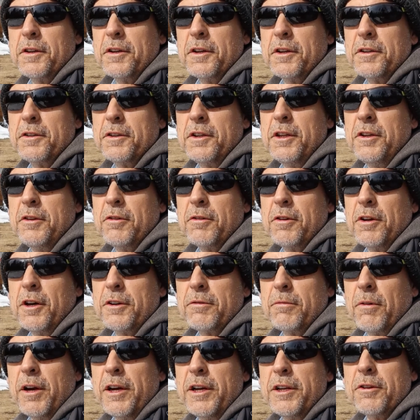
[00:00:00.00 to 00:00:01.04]
it's either
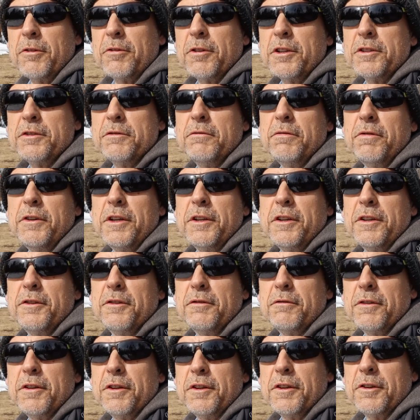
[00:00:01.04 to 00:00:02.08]
not right or doesn't fit in
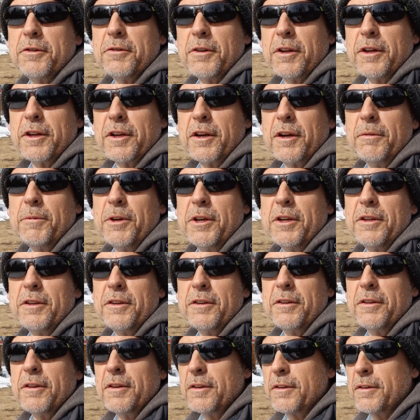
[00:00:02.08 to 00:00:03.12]
the video. Like, I
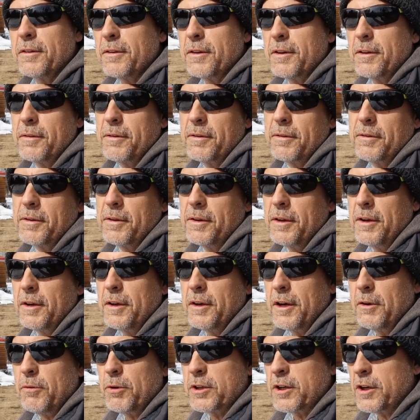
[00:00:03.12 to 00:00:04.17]
mean,
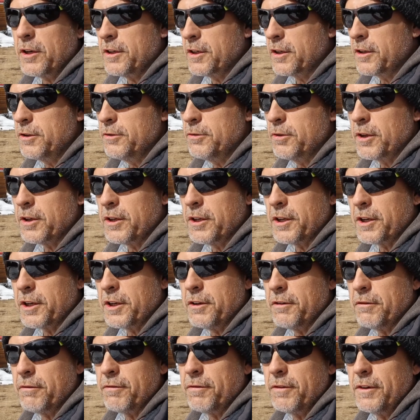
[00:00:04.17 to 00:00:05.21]
what kind of clue can I
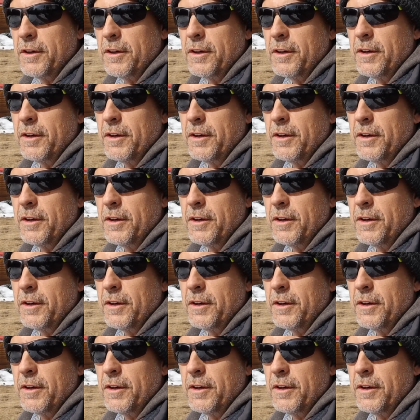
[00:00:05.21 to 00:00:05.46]
give?